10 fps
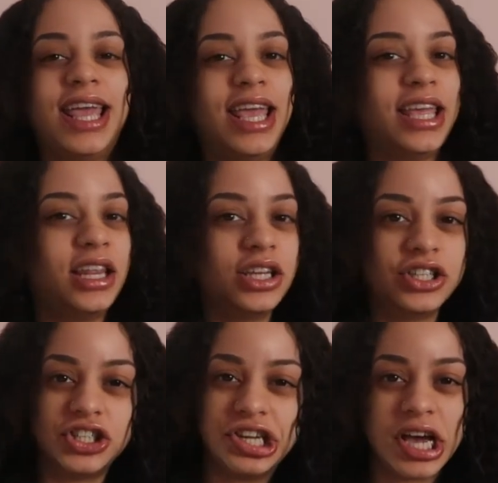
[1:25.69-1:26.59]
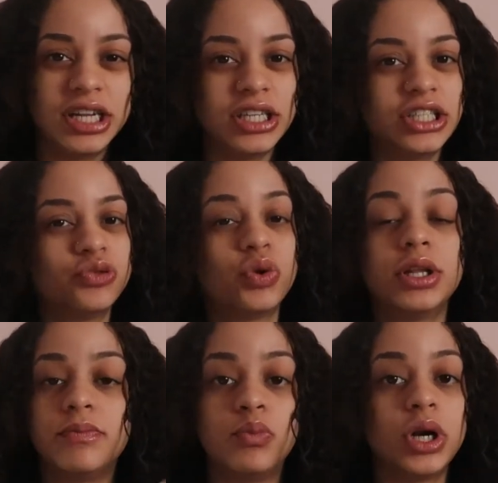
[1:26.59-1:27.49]
8ish,
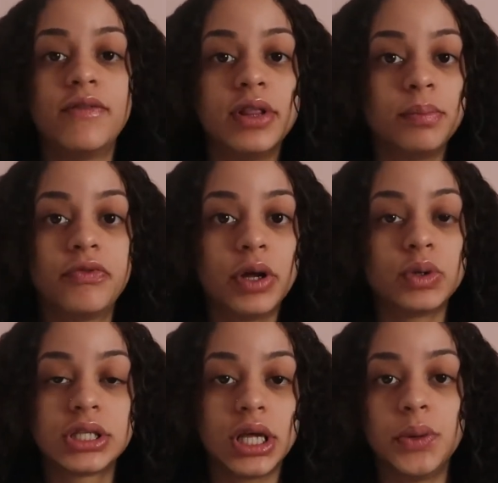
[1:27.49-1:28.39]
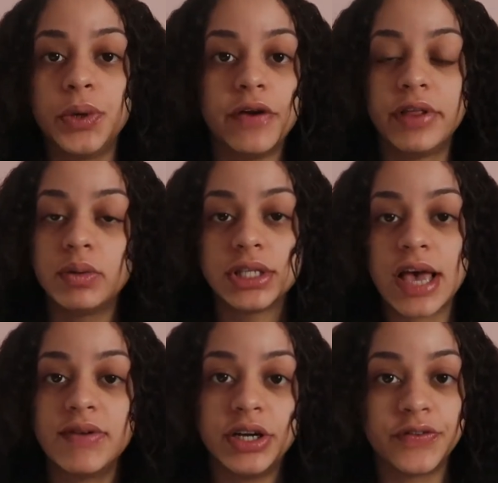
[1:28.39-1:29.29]
9ish, whenever the parade was done and whenever they was
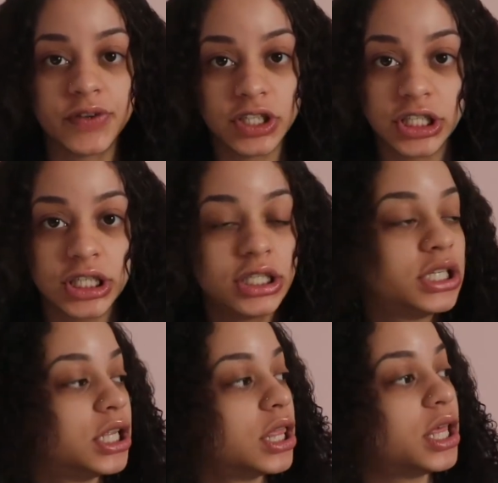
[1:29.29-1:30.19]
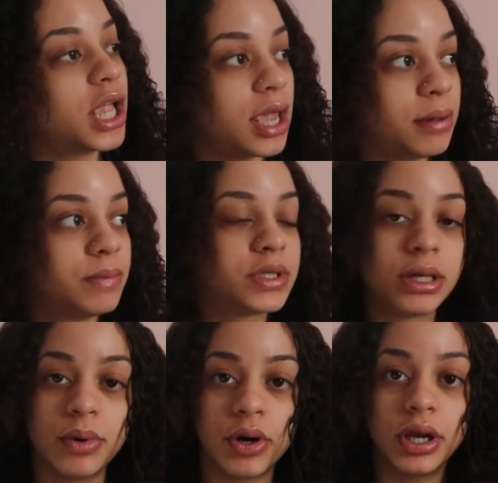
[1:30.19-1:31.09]
having air fun and shit. They came to
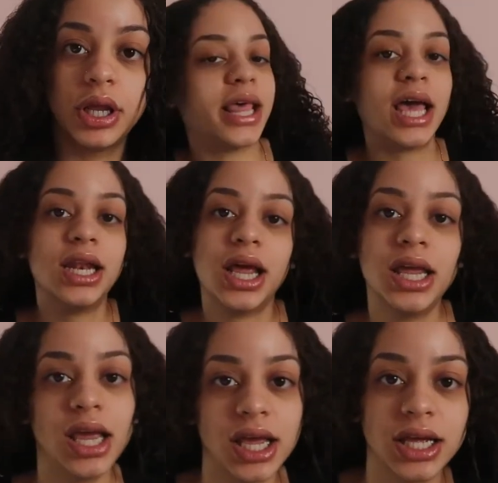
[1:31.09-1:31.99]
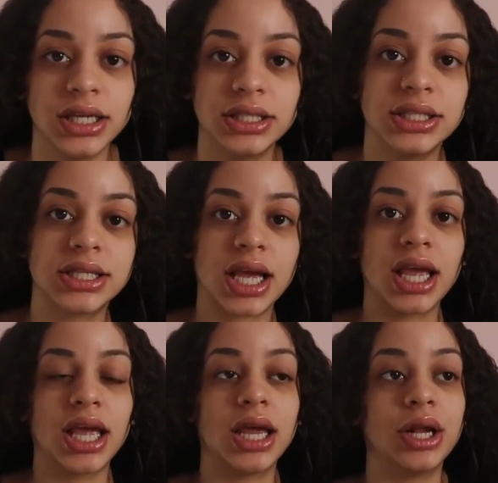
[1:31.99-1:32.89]
the party. That night ends,
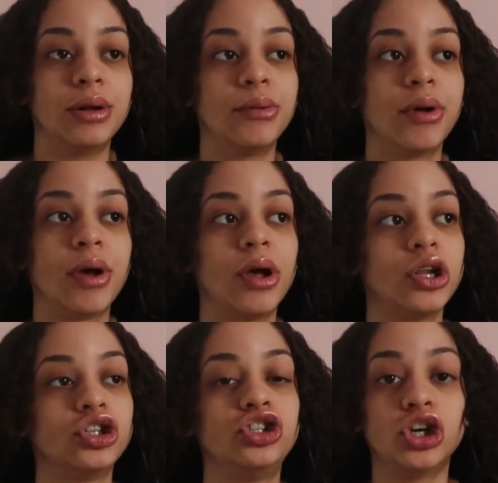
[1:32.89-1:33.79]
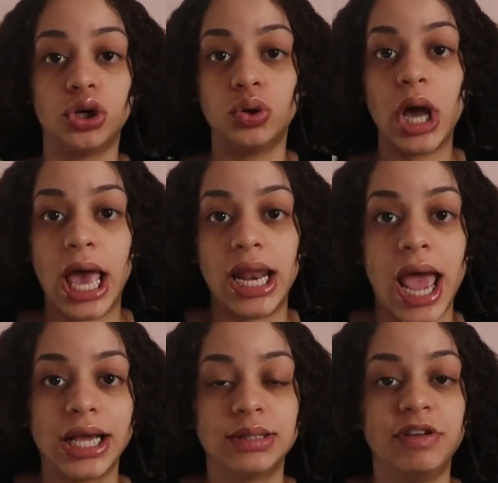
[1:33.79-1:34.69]
and Joe had
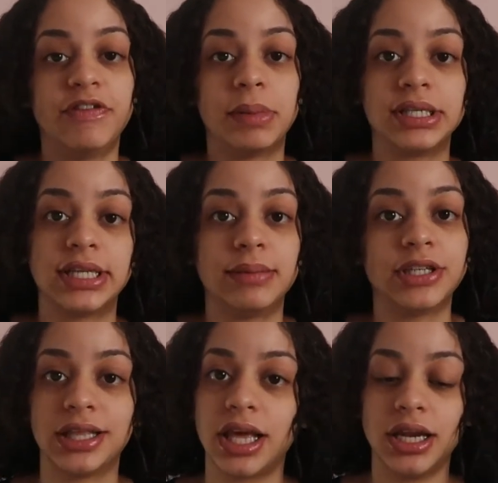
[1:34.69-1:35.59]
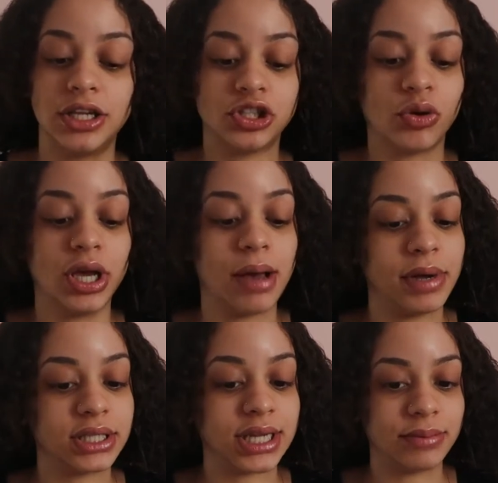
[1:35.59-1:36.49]
asked me for my Snapchat that night, so he got
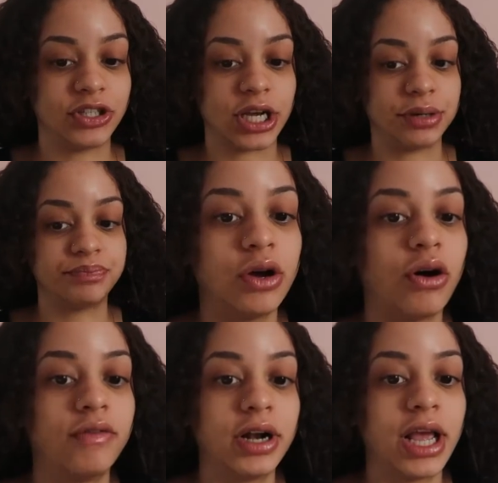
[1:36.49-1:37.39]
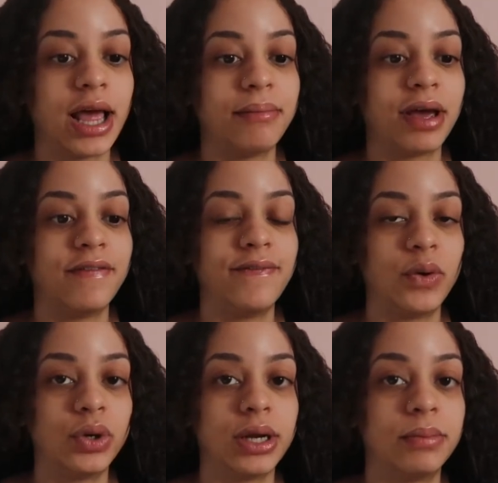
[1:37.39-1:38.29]
my Snapchat. He already had my
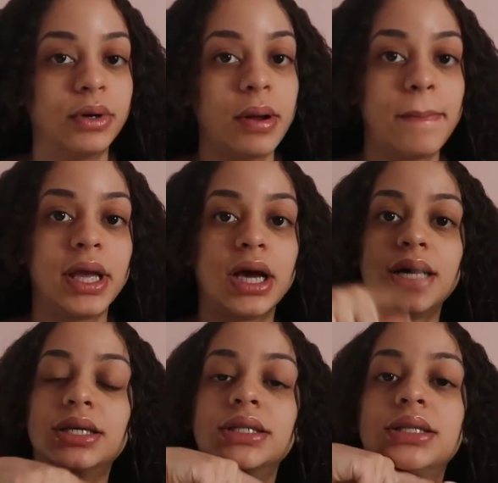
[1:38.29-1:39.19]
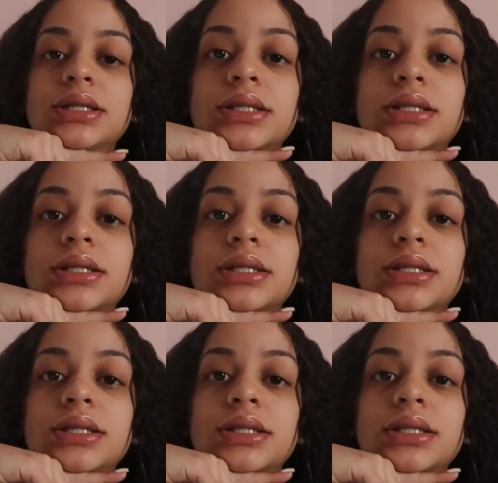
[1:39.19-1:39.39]
phone number because